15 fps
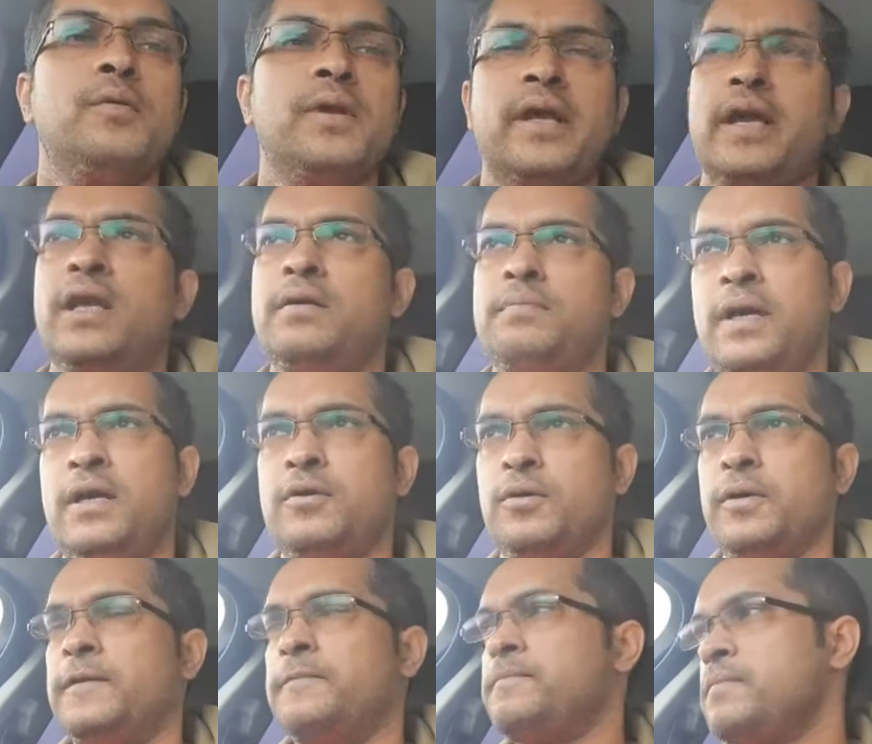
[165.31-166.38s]
owning any
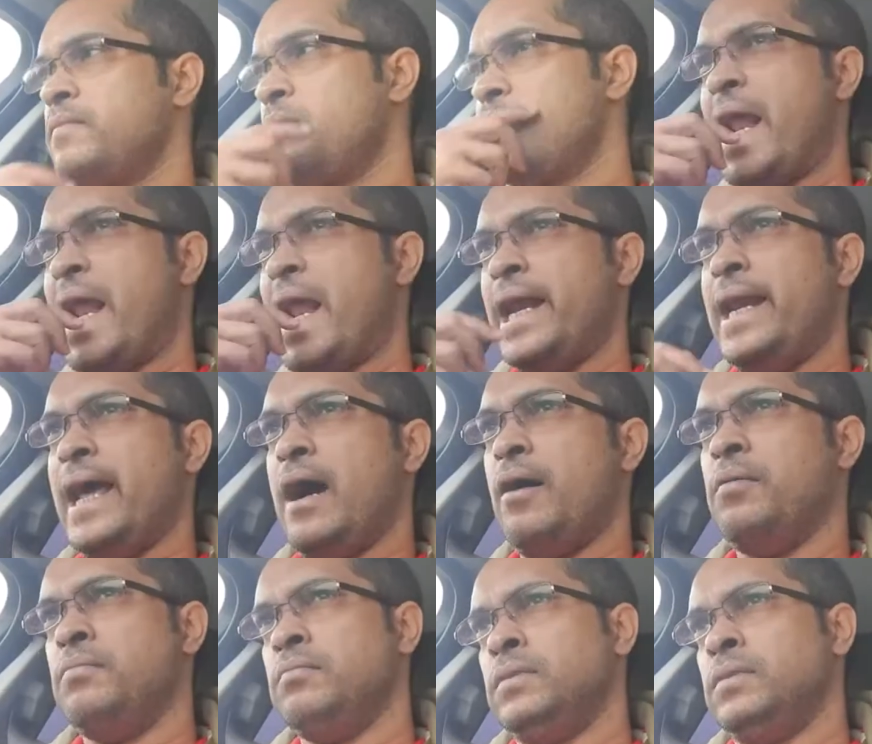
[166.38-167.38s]
Bitcoin. Now,